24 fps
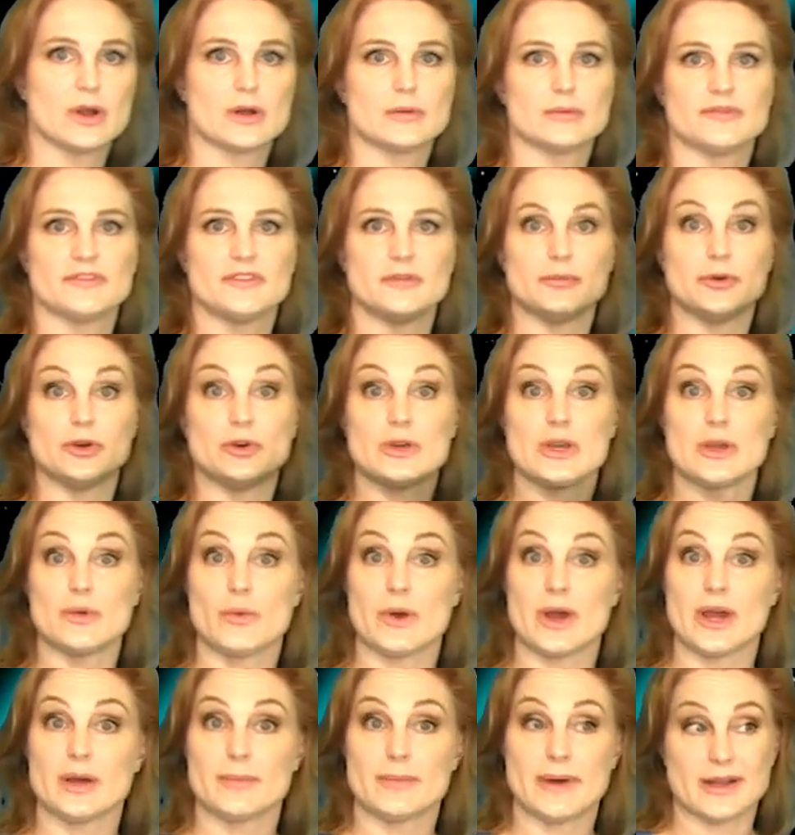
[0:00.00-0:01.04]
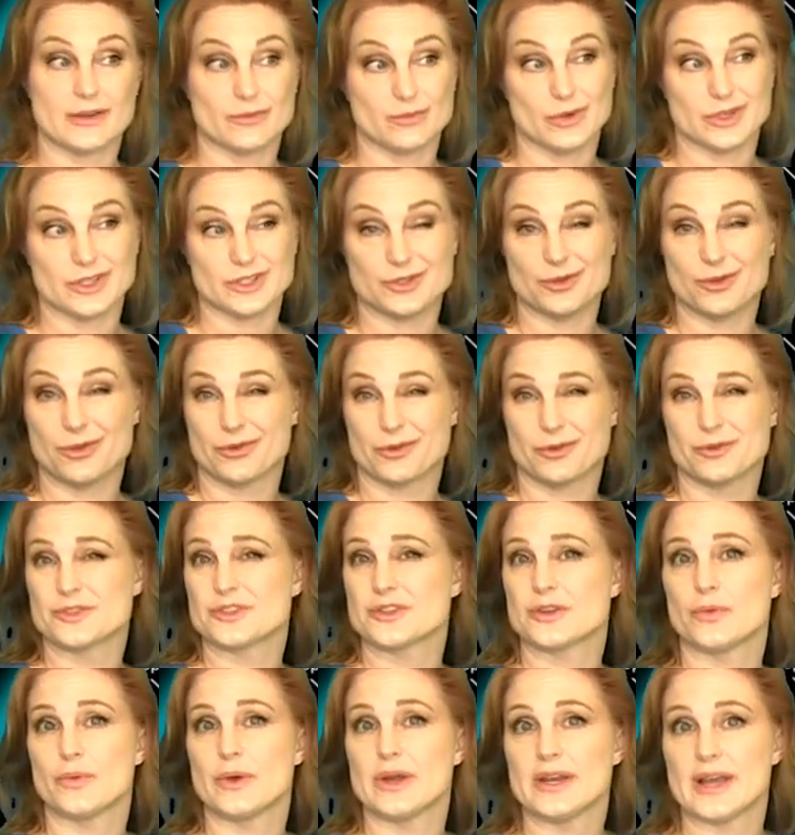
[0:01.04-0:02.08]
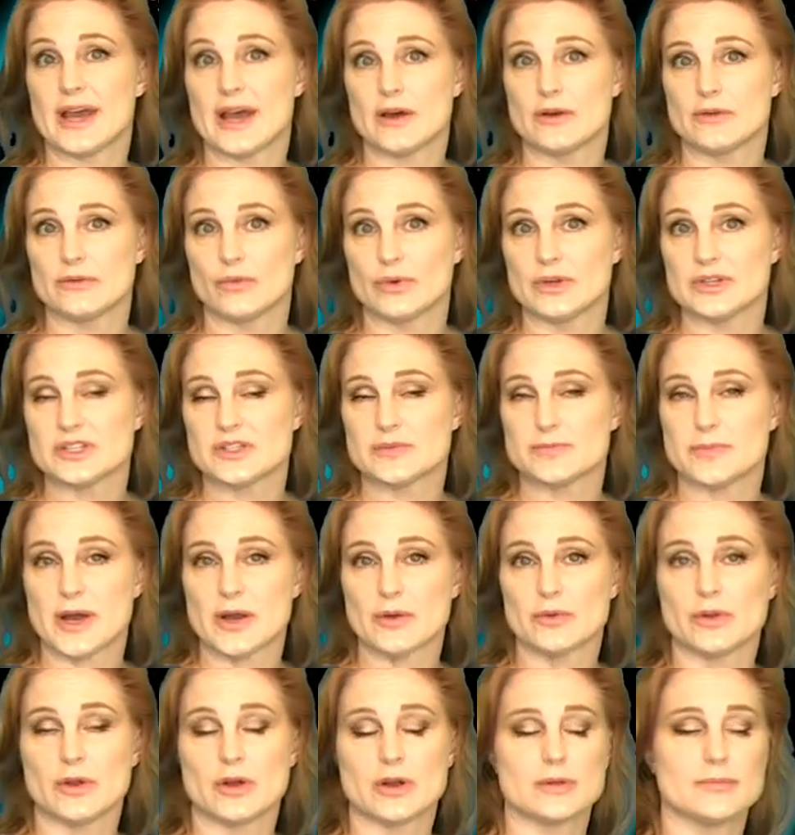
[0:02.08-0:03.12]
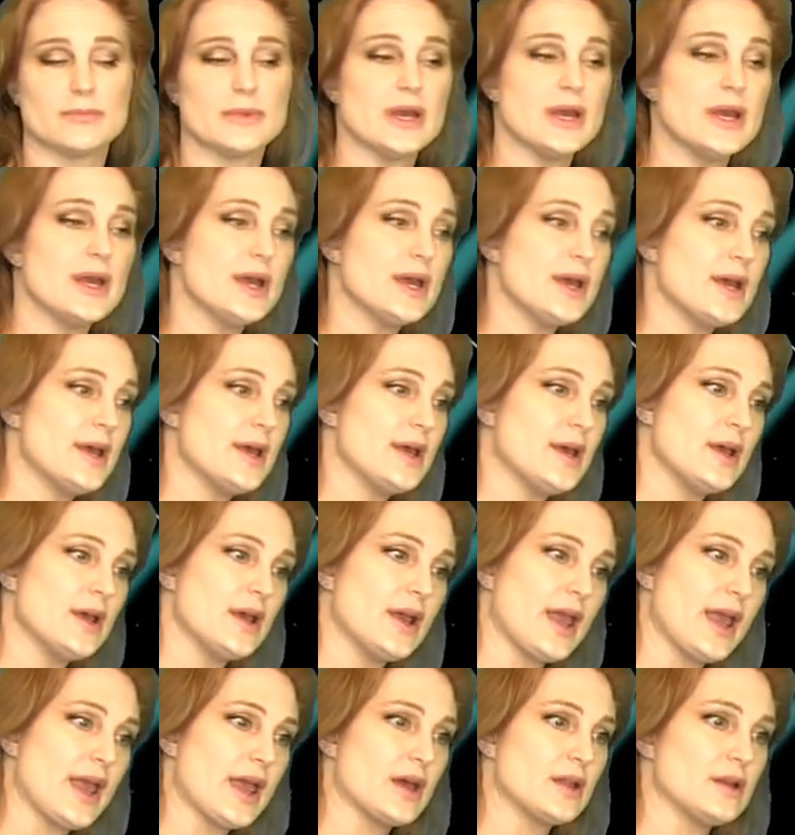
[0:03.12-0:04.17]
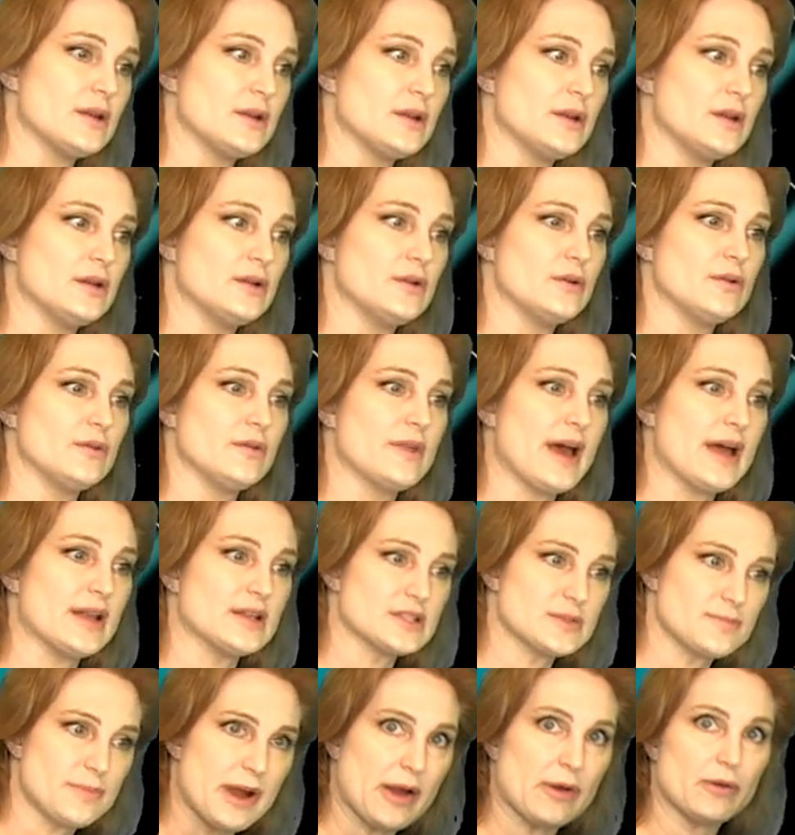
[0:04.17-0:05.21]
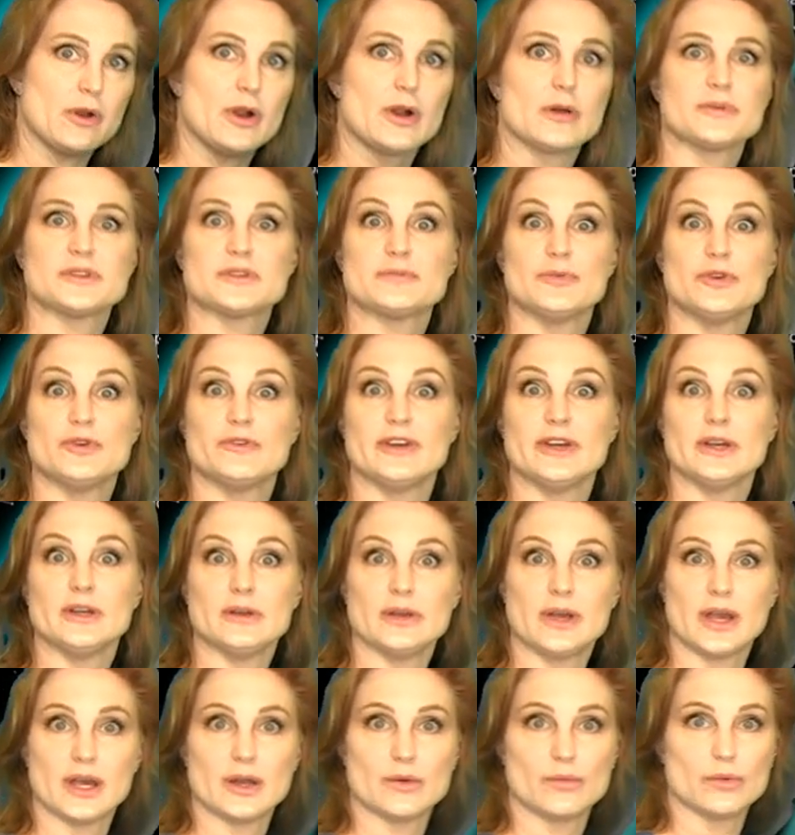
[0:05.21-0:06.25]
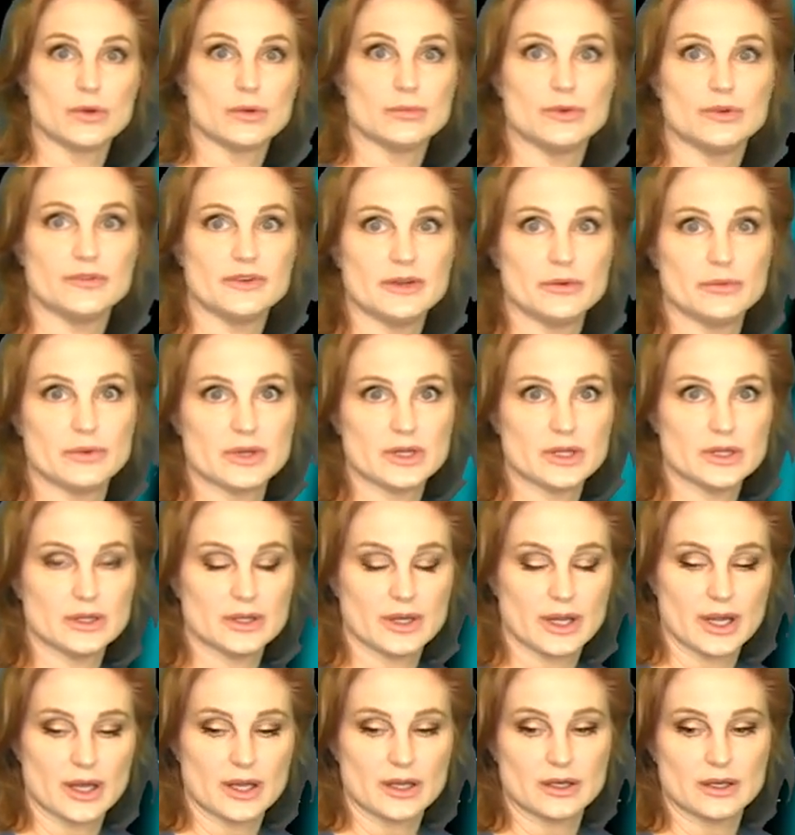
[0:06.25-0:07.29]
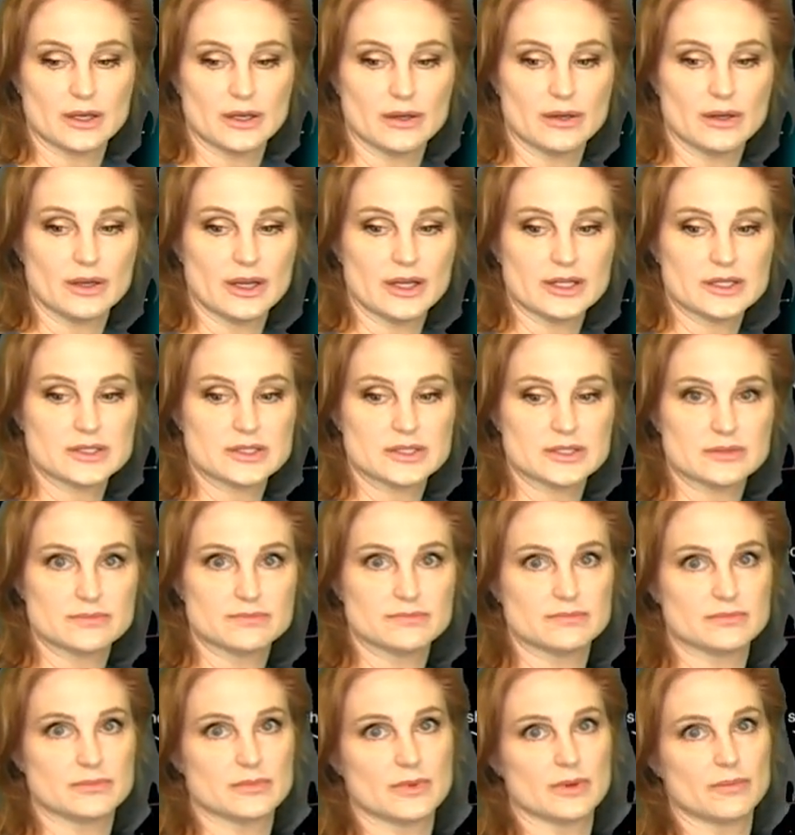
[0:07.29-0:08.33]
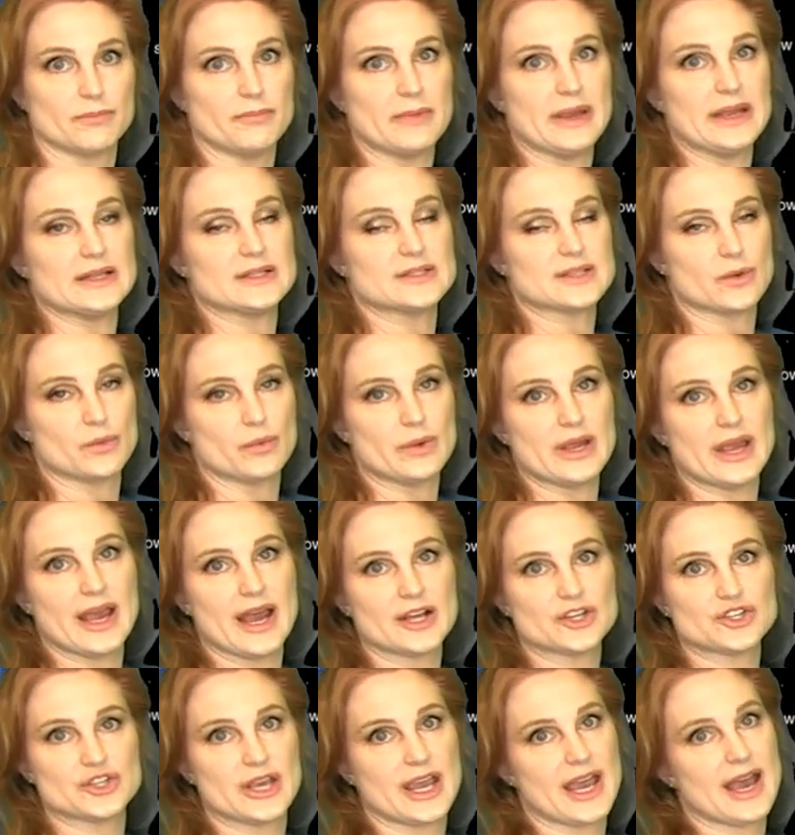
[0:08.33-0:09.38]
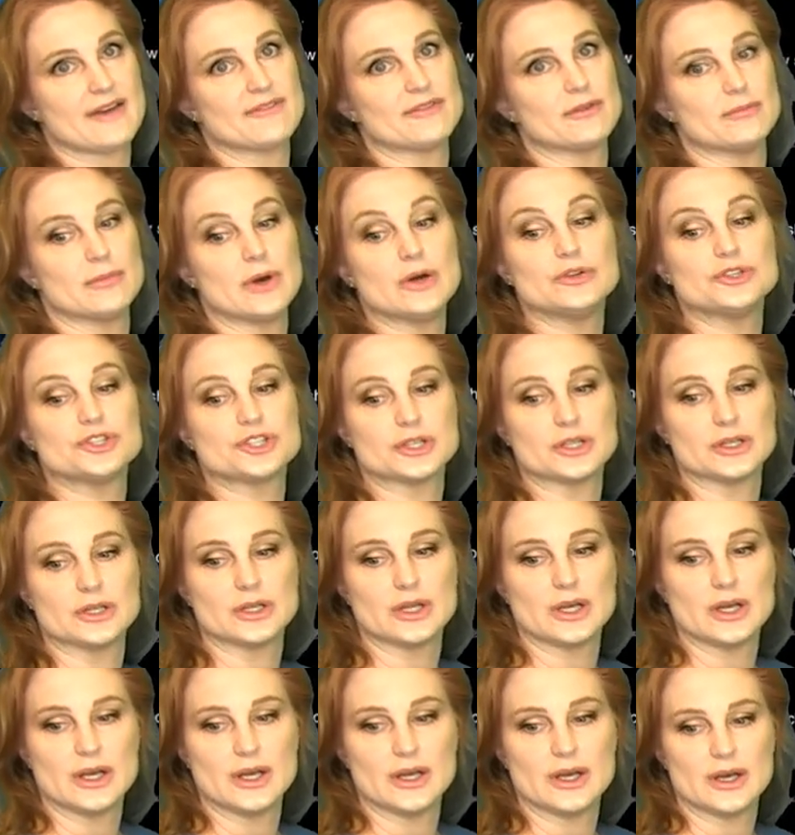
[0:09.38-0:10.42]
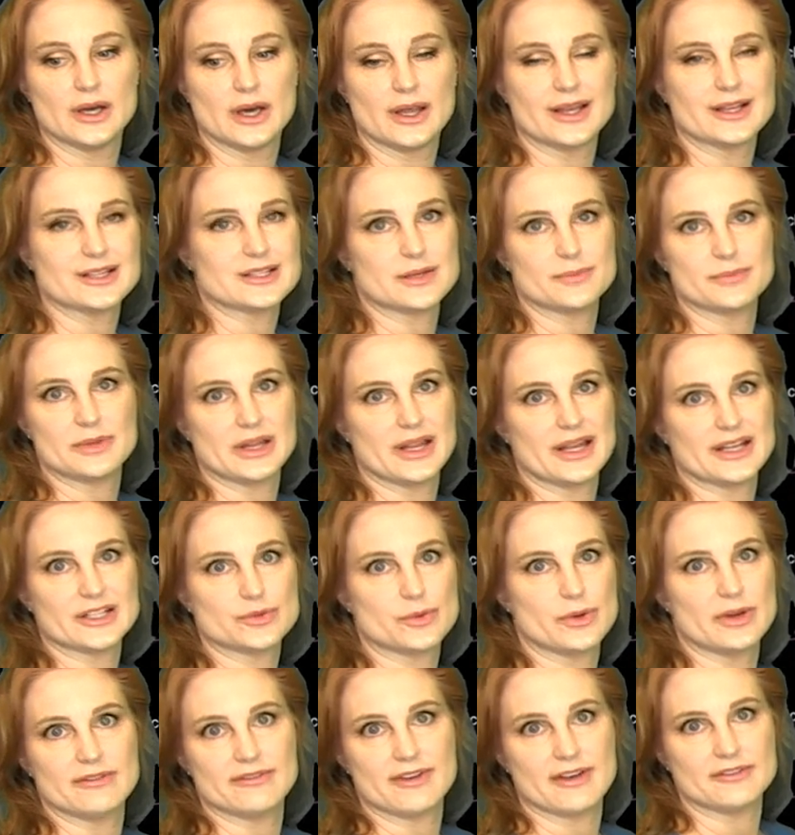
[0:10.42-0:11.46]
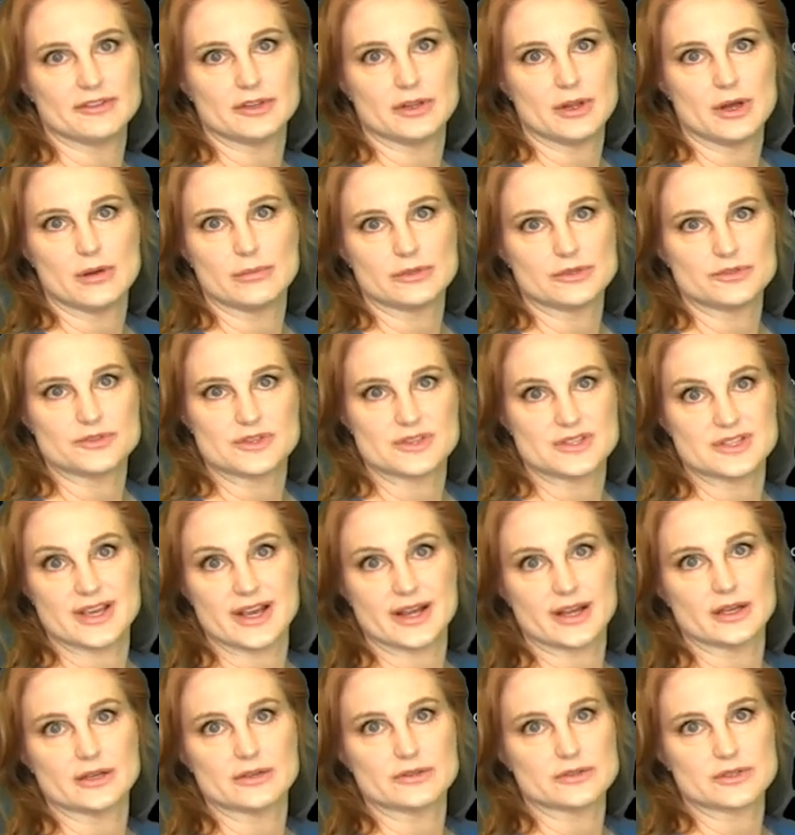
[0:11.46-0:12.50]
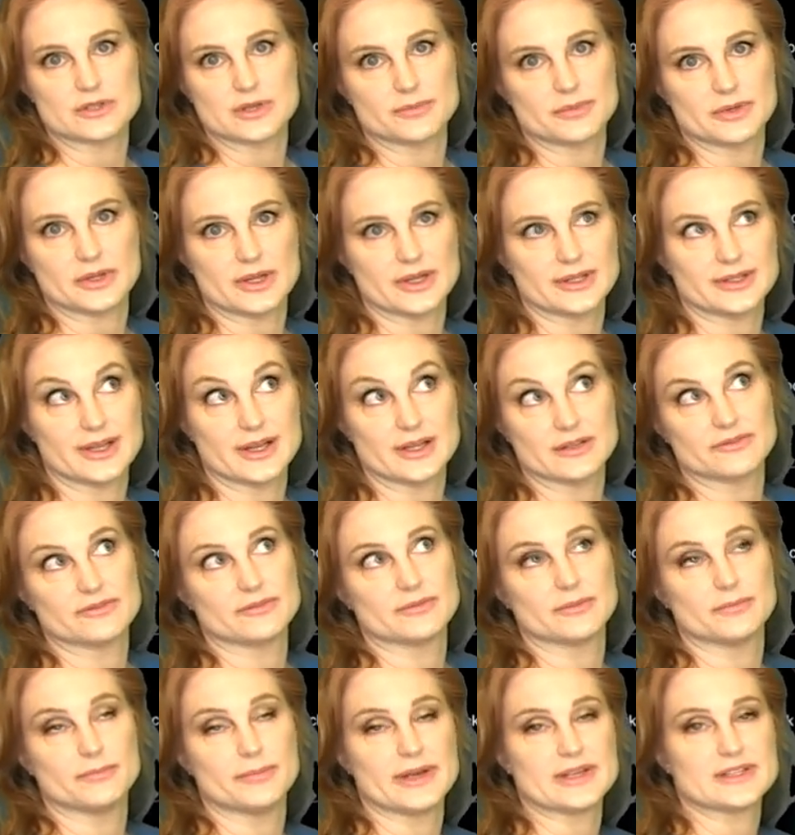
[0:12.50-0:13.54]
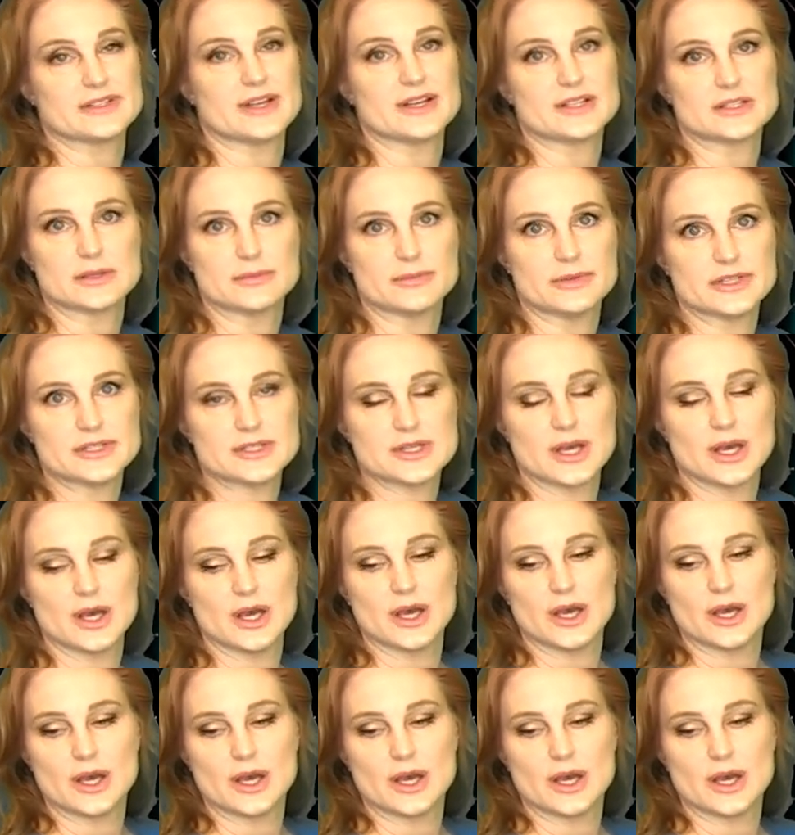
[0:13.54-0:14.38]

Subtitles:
arm of the Milky Way, about, what, two-thirds of the way down, one spiral arm. And that spiral arm is moving, and we're moving with it, and it means that we actually have a motion. I think it's something like 25 kilometers a second or something like that, for best estimates,